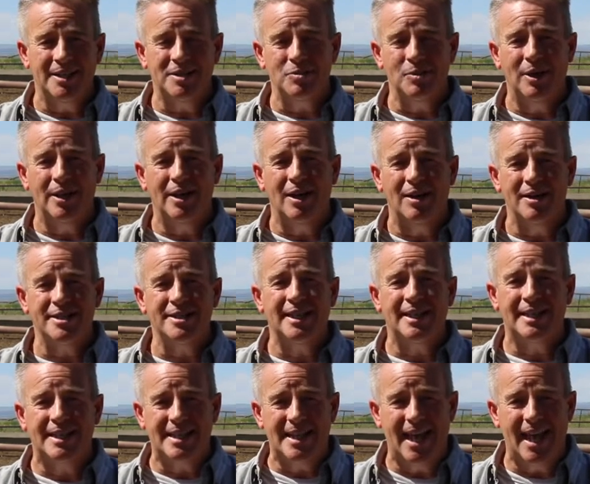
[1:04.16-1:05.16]
is when our
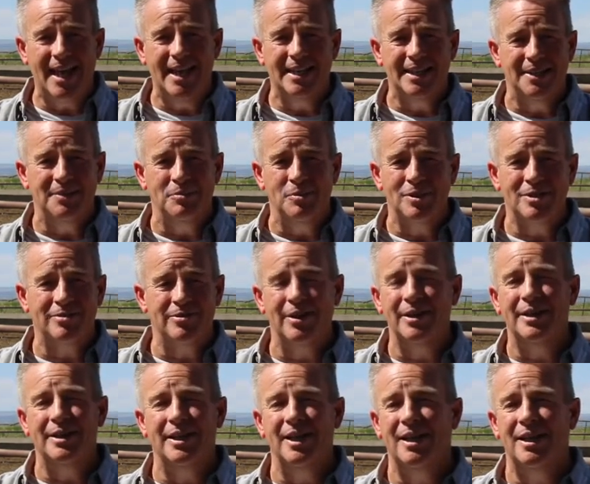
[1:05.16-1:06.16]
son Caleb was
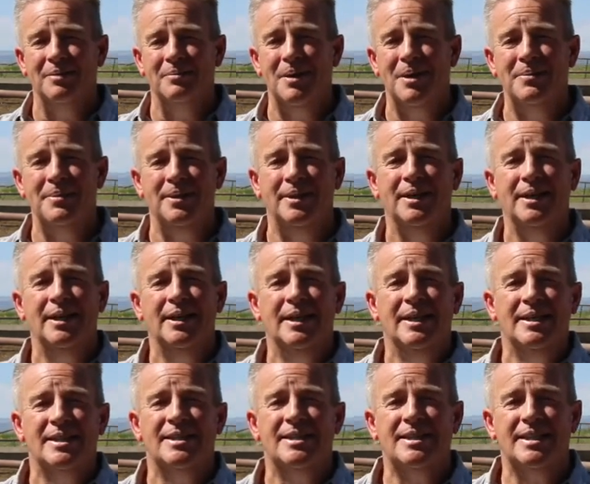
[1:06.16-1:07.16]
very young, maybe
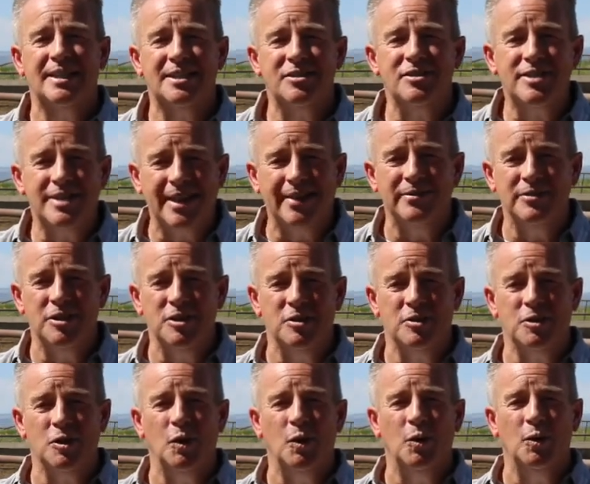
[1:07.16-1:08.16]
six or seven
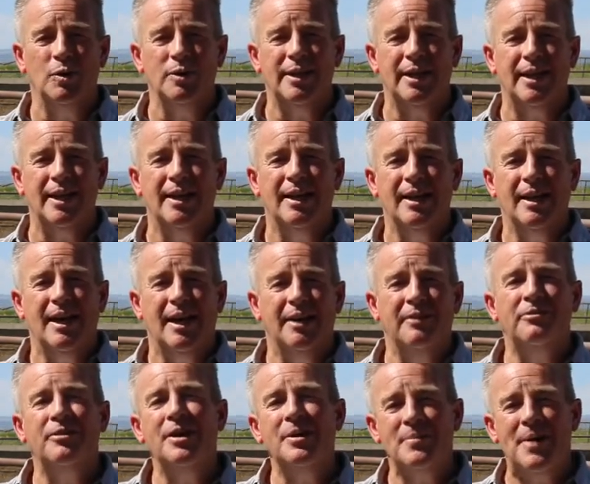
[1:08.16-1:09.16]
years old, and
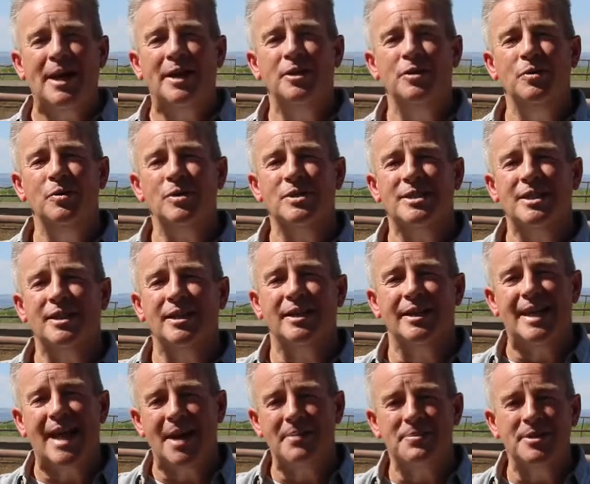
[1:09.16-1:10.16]
a friend of mine who was a
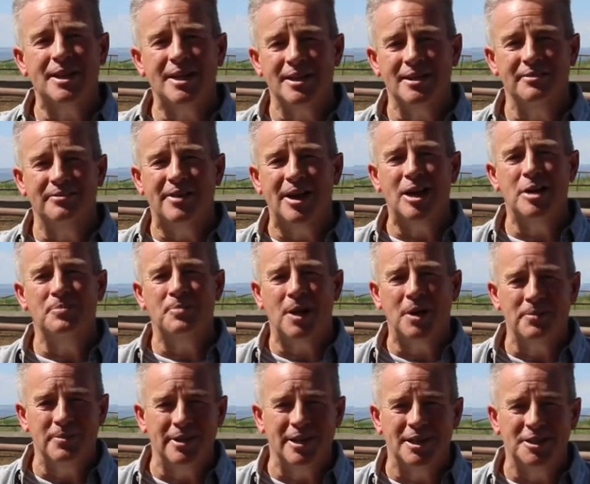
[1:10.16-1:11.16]
captain in the fire
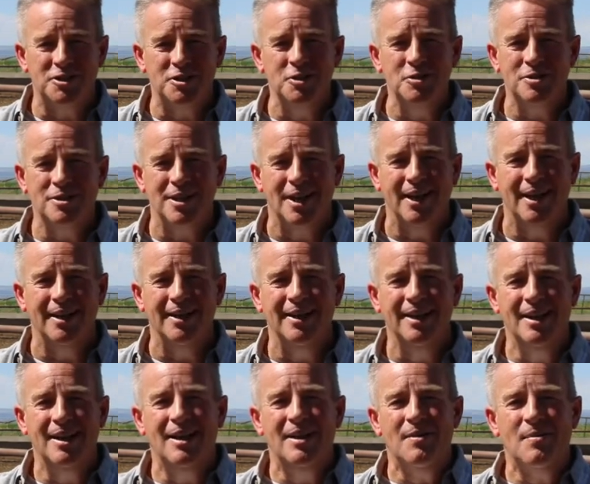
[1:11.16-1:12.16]
department in Tucson
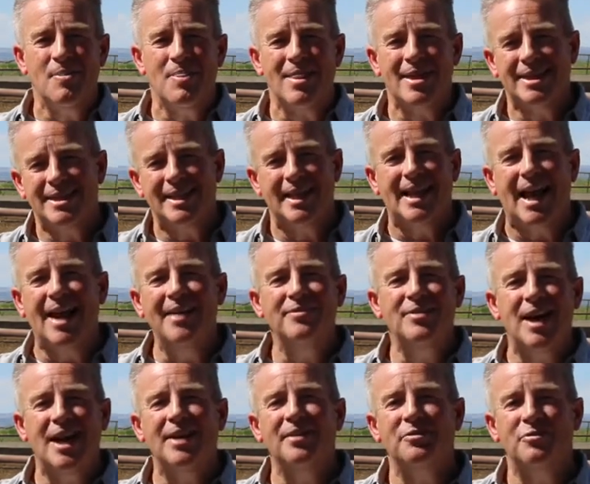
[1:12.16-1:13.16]
said, I've
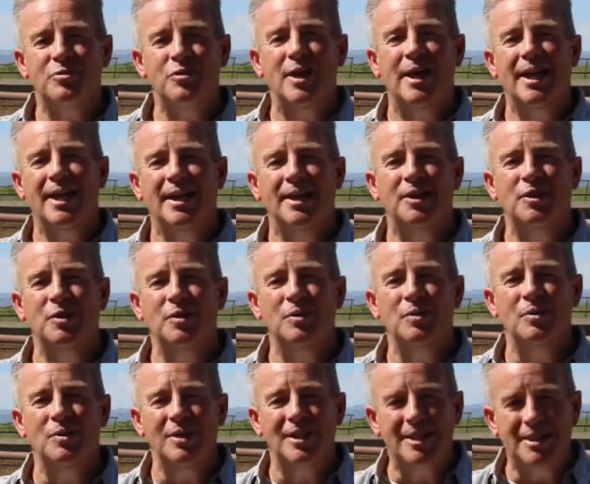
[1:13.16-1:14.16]
got a friend
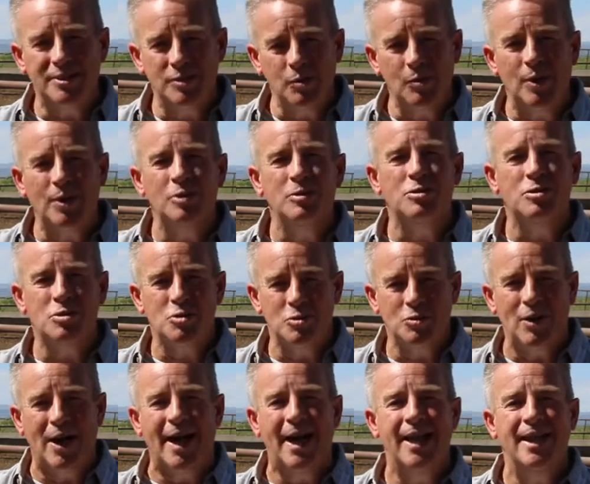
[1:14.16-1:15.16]
who is the one who
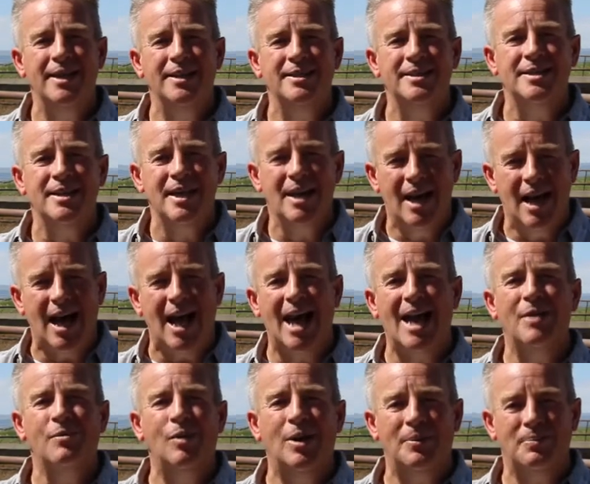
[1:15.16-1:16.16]
trains
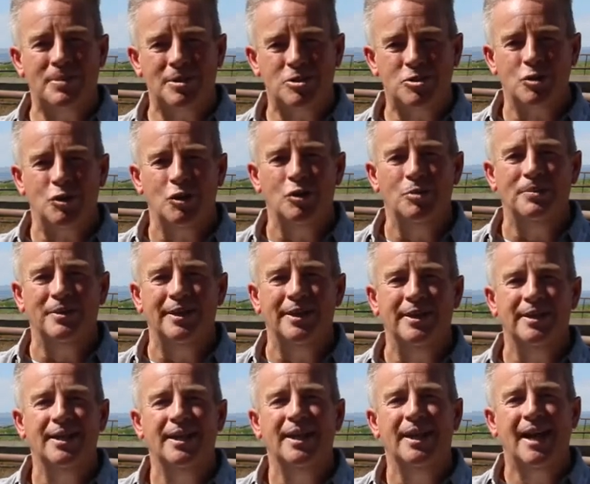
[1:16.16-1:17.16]
highway
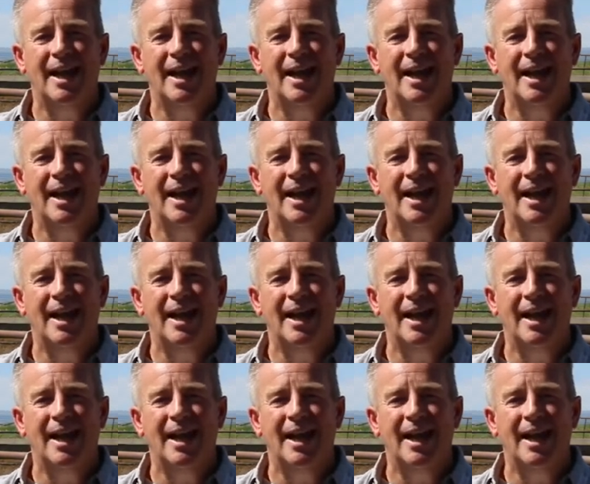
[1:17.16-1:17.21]
patrolmen